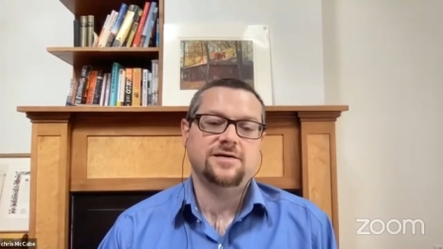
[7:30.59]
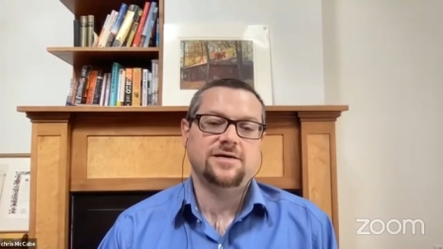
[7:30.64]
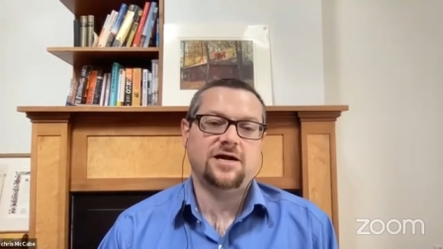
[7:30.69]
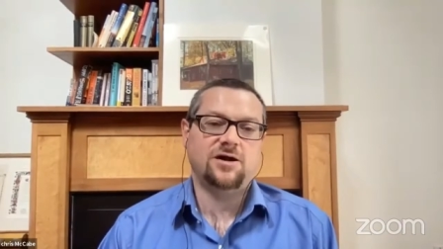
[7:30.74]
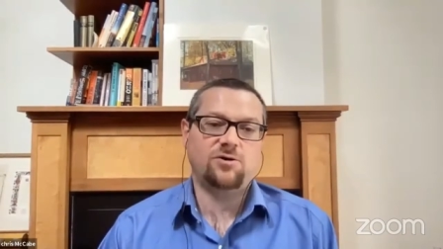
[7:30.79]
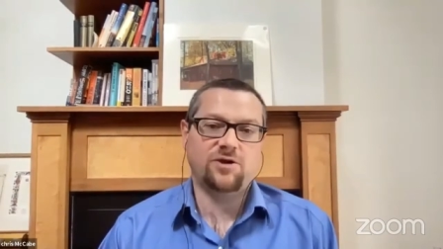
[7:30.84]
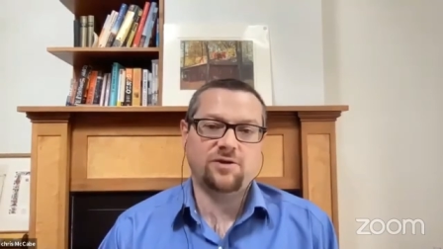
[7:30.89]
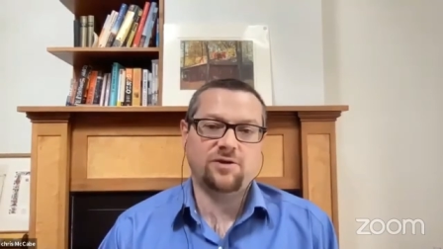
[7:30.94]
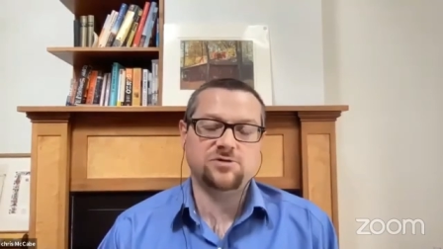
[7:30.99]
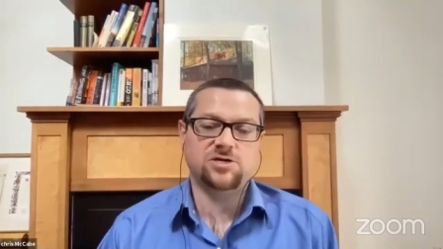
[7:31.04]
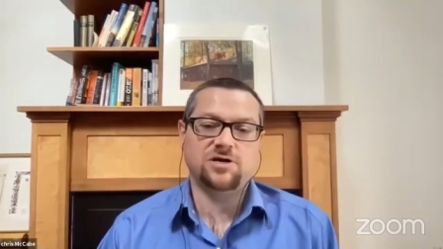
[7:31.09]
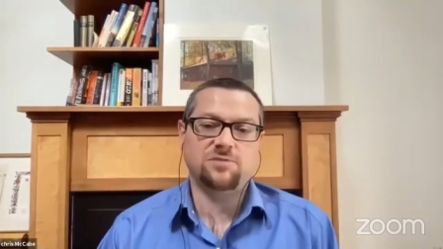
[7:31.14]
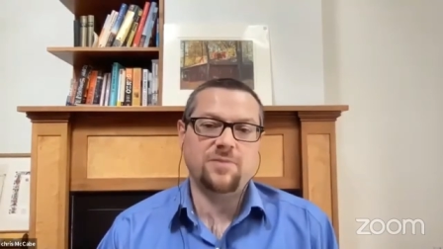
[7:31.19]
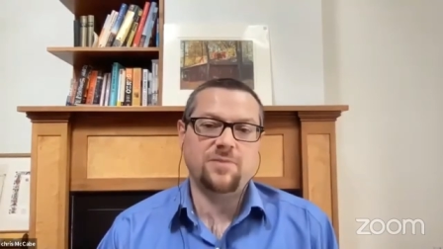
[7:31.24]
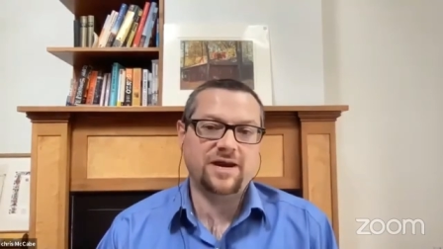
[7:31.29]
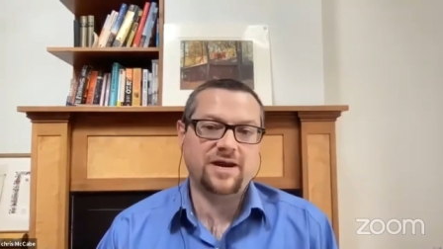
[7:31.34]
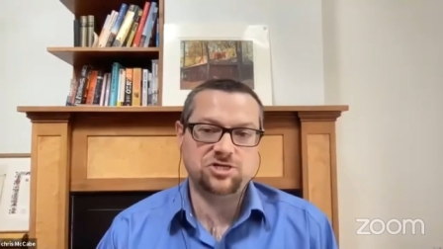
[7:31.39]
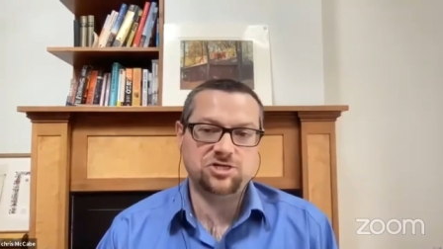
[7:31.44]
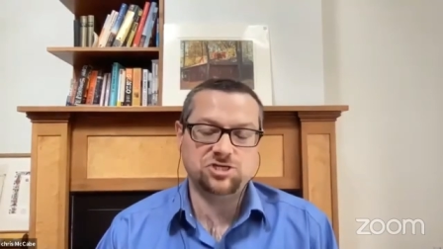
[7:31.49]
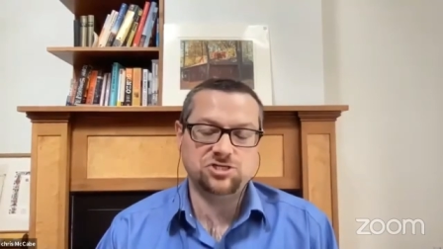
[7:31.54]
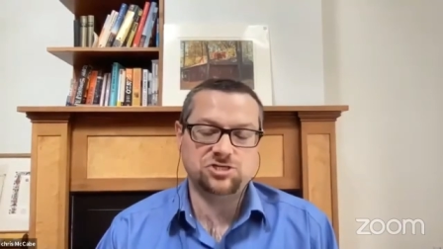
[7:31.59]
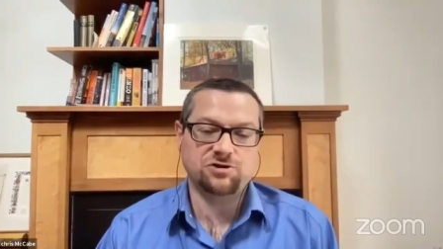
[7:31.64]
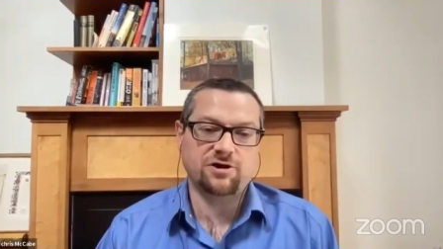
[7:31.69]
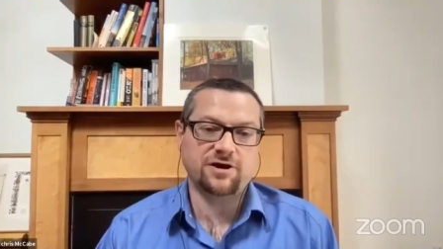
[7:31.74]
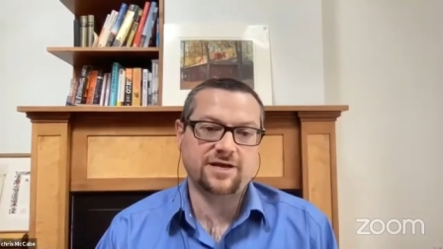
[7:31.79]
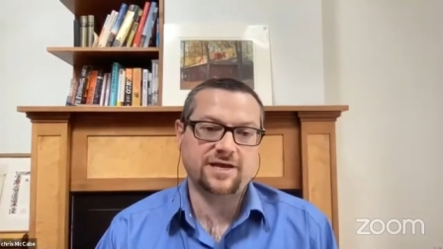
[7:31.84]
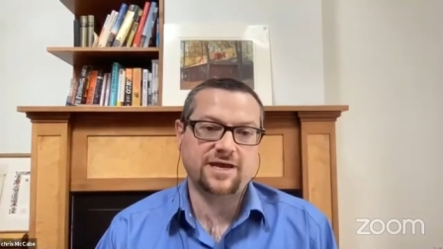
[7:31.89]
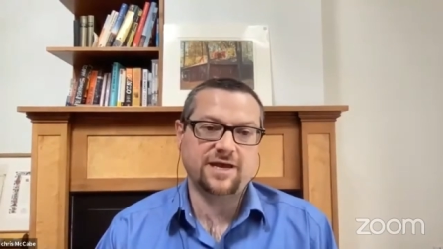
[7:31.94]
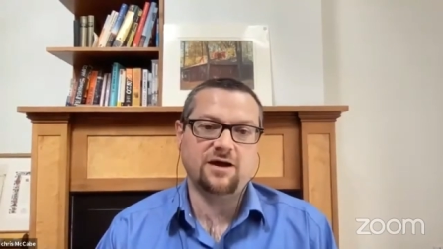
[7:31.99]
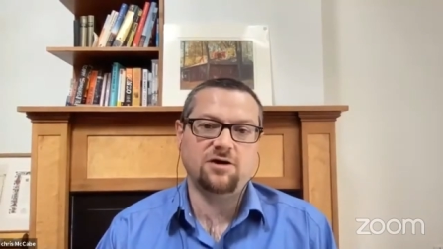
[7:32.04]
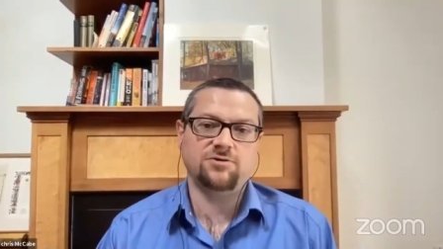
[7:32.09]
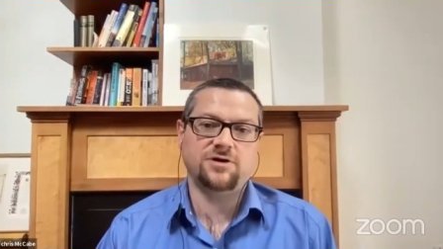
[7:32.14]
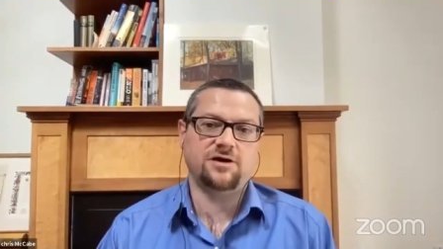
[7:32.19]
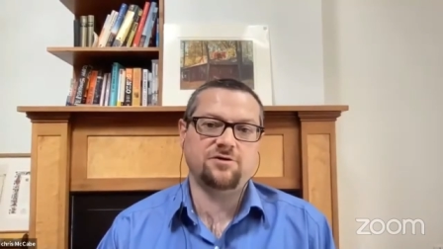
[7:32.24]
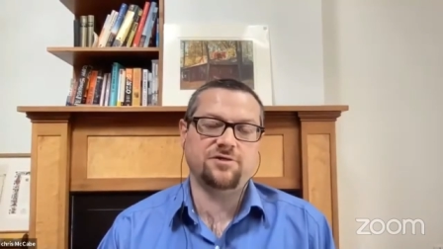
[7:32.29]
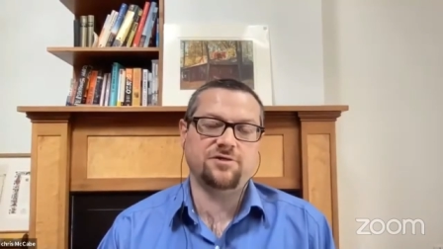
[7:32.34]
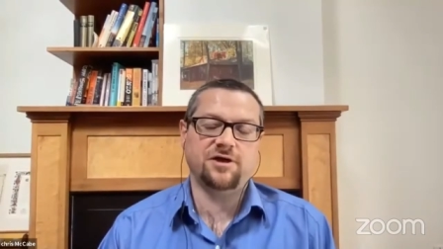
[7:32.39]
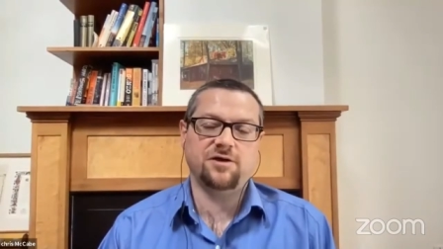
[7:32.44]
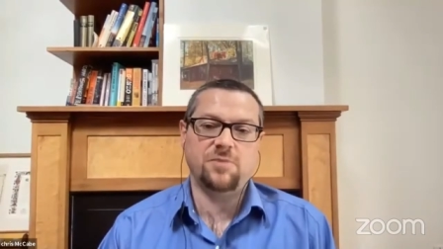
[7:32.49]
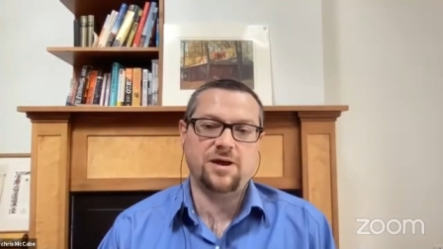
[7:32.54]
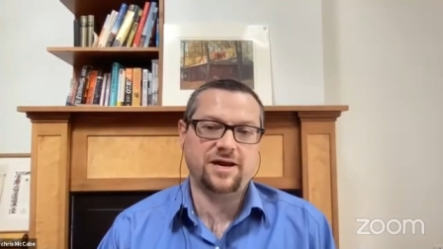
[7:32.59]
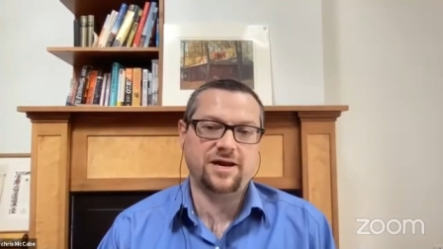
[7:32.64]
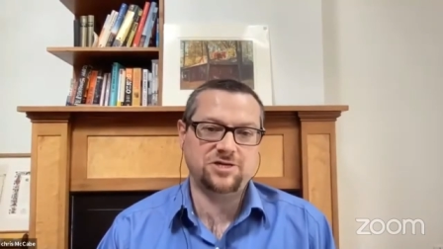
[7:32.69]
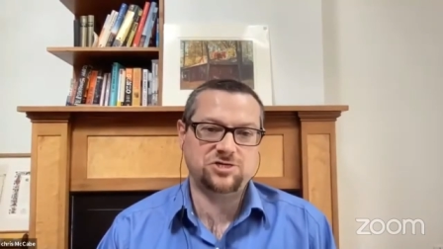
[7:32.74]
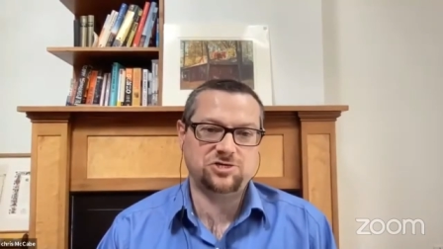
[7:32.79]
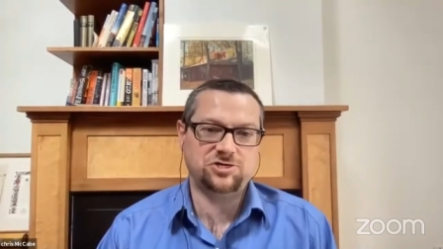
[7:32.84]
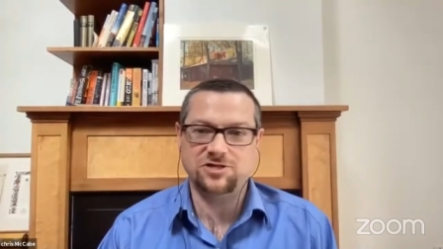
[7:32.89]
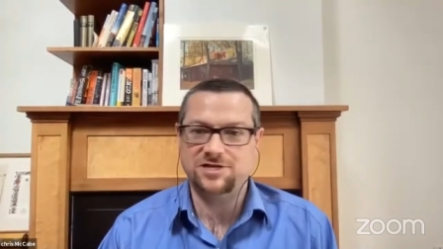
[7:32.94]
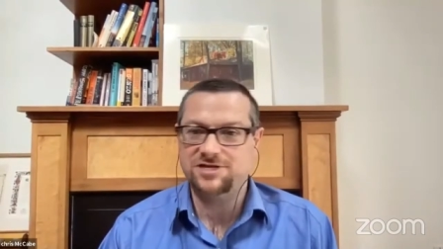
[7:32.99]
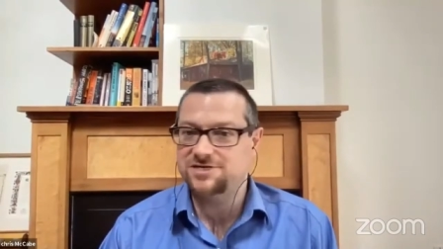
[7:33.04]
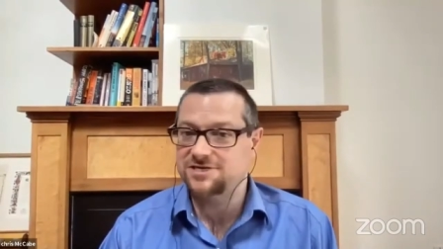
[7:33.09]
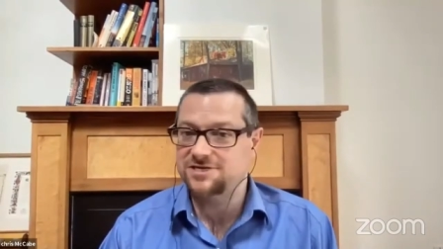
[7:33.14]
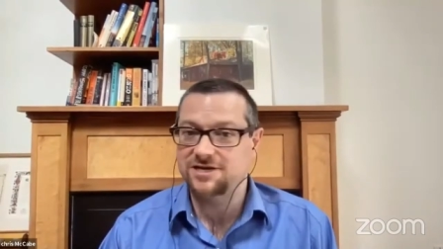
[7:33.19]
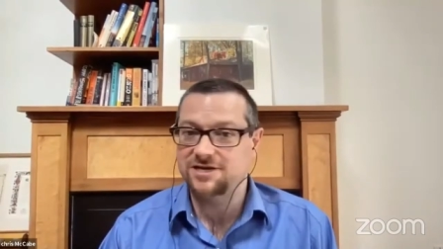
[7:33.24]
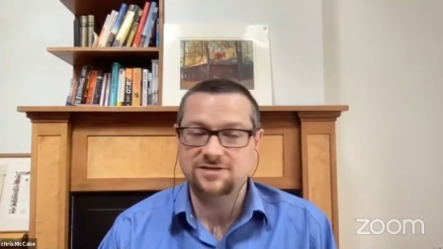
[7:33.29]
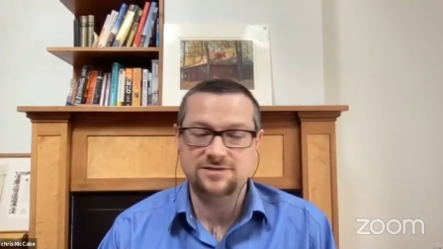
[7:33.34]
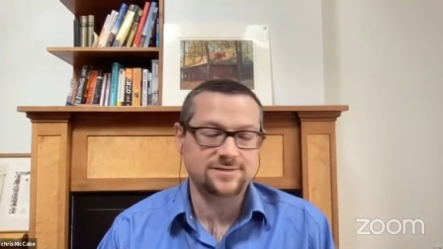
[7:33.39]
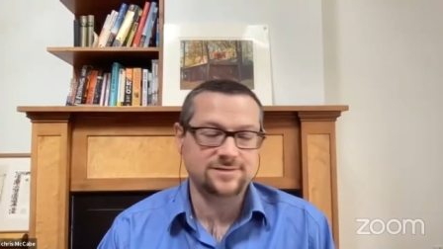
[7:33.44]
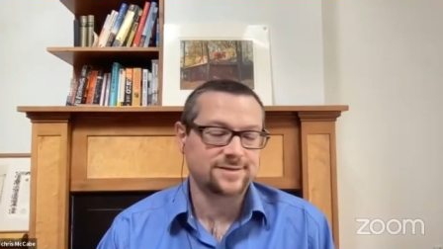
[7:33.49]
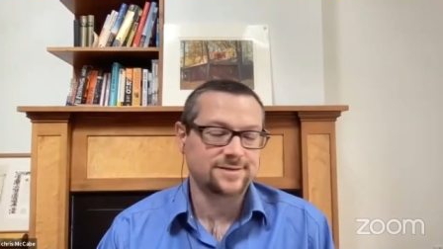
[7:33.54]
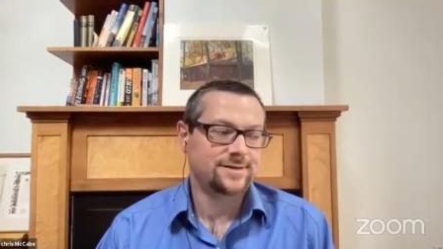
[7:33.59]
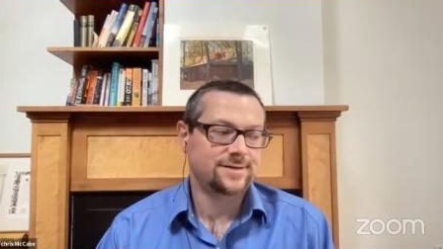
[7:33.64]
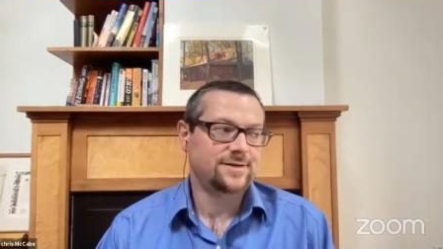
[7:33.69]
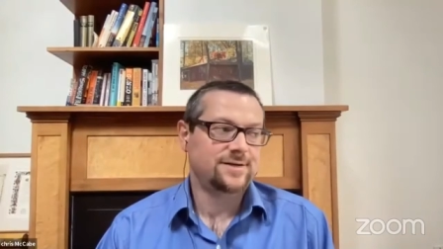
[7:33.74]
how amazon manages our account how they manage our listings